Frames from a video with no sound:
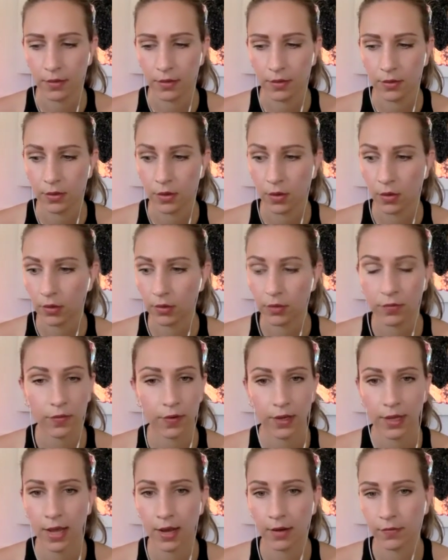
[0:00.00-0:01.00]
total
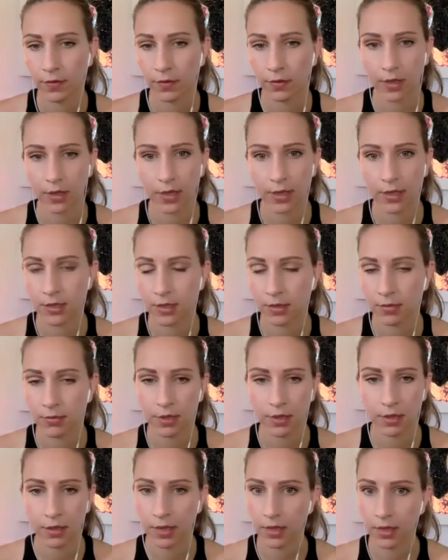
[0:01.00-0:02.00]
forgetfulness and
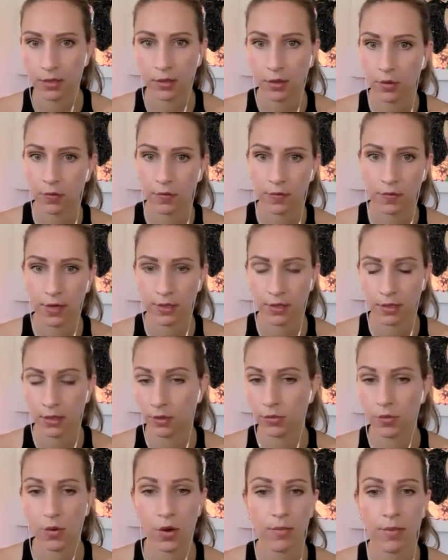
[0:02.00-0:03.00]
being like so
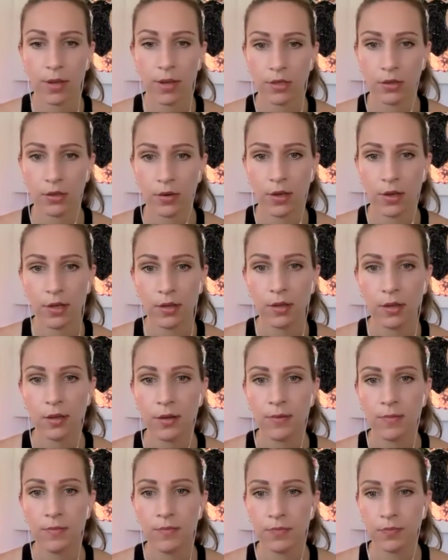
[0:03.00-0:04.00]
frazzled. What am I doing?
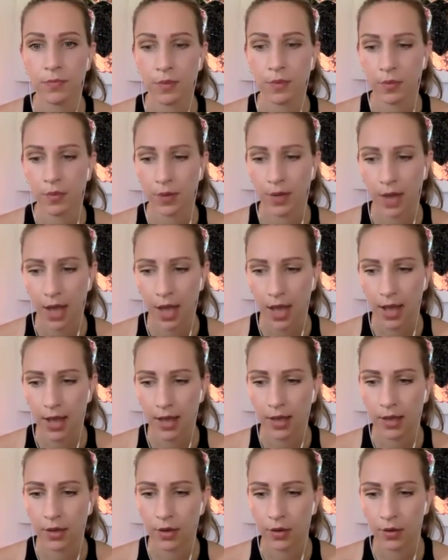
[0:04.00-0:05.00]
When
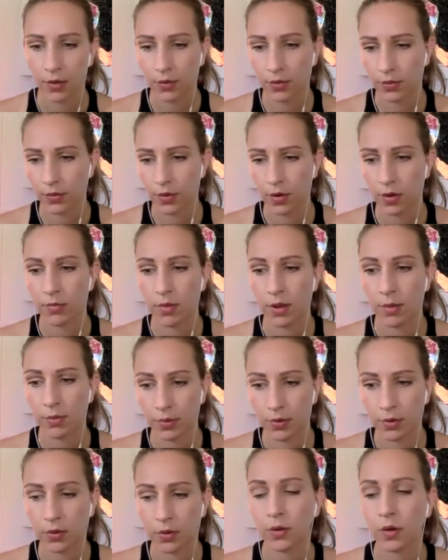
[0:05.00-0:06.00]
I go on my
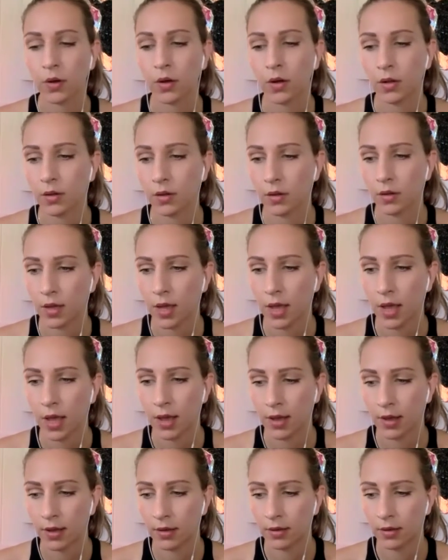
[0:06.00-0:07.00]
protocol
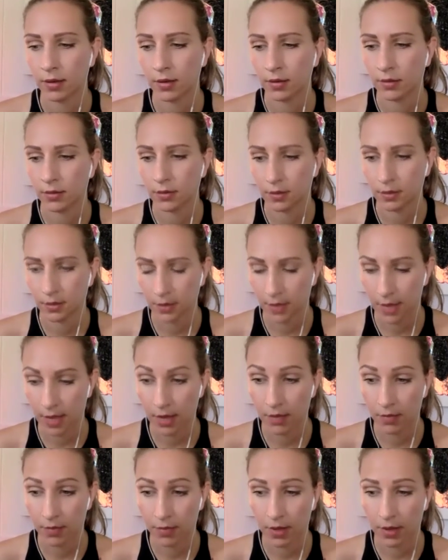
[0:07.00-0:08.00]
and
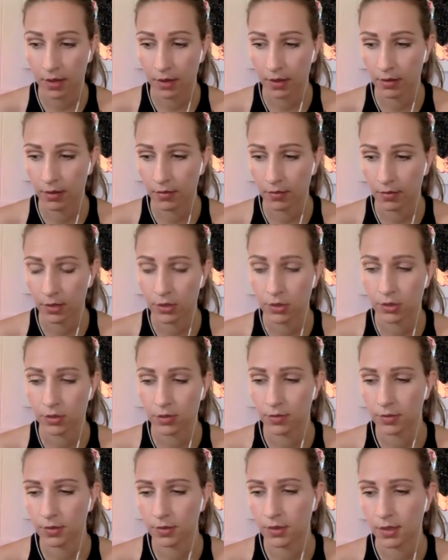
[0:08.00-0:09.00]
take my
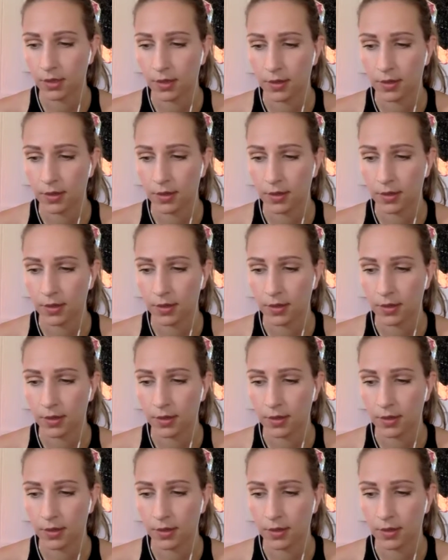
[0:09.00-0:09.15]
mushrooms,